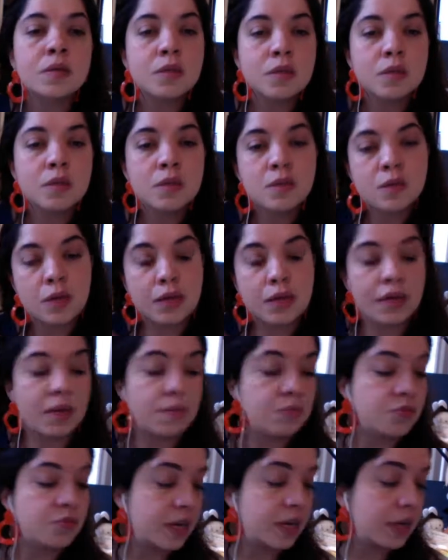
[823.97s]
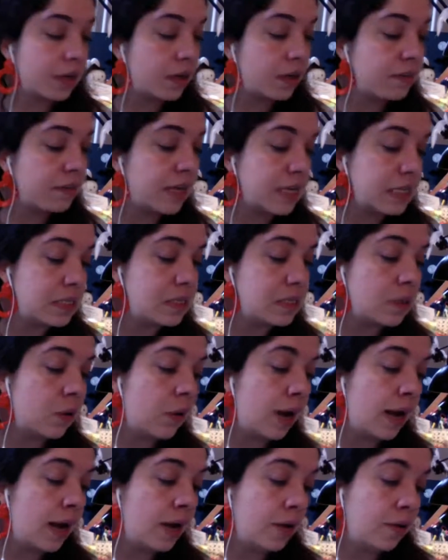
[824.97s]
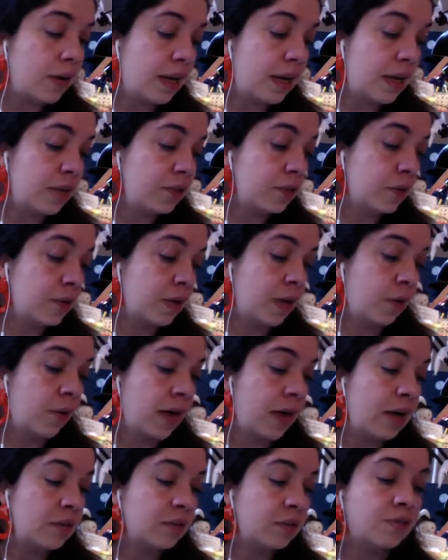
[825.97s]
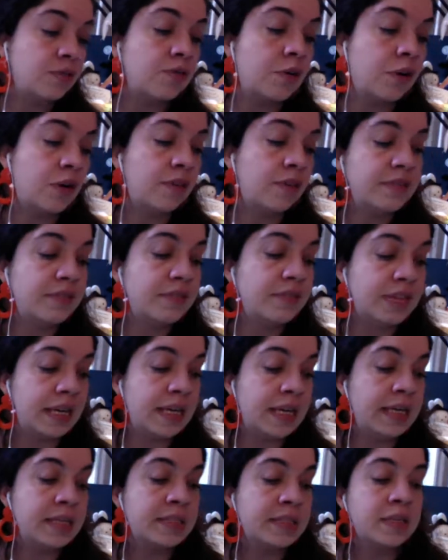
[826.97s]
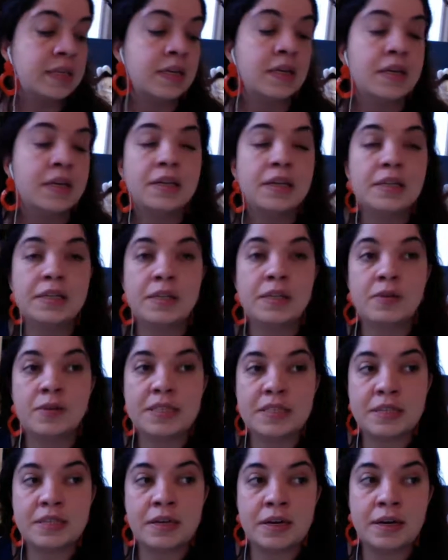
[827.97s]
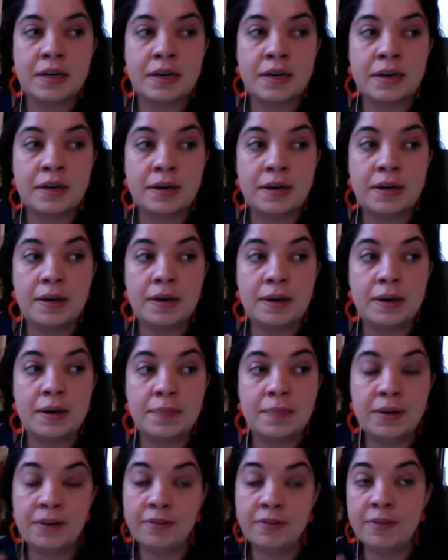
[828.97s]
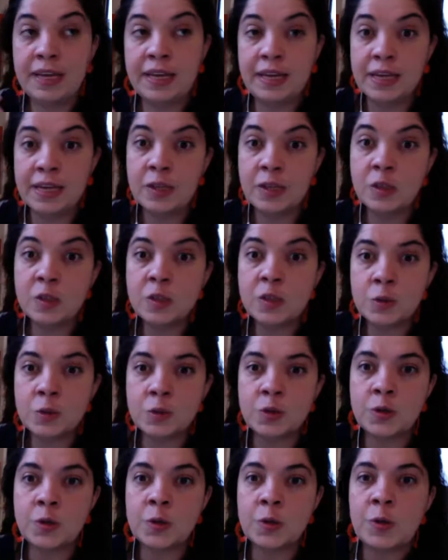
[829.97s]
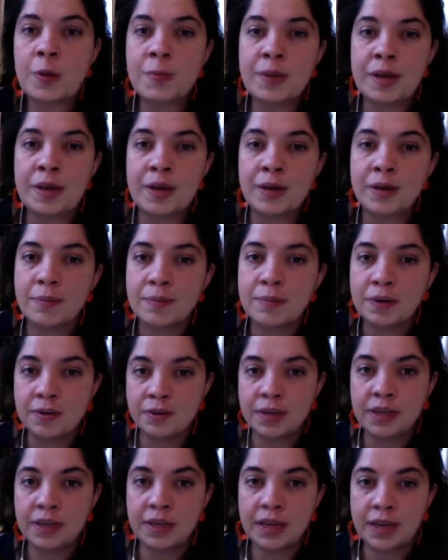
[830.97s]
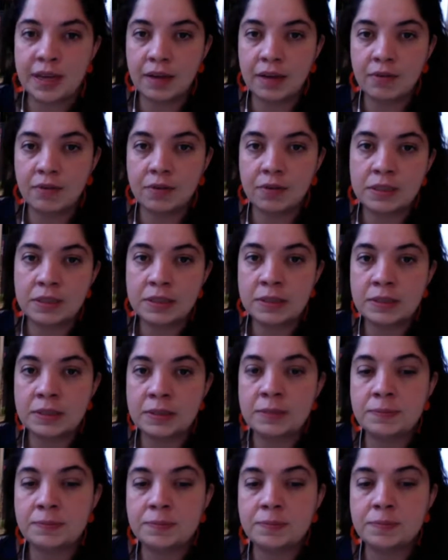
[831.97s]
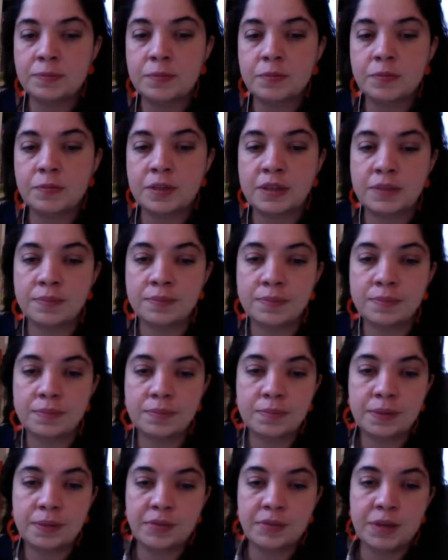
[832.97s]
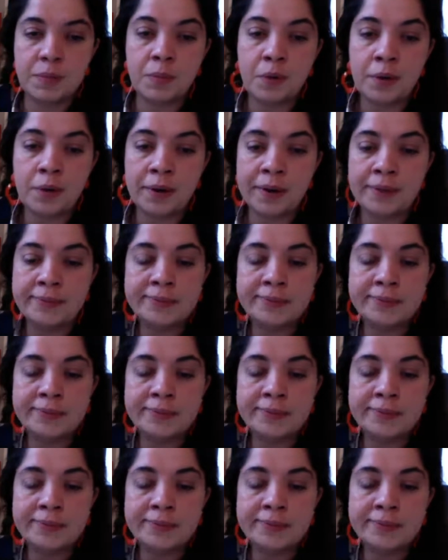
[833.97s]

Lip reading: So I keep tracking on that. So I know that I took around 4 or 5 days. There was a birthday here in the studio. I made a birthday cake for the birthday boy.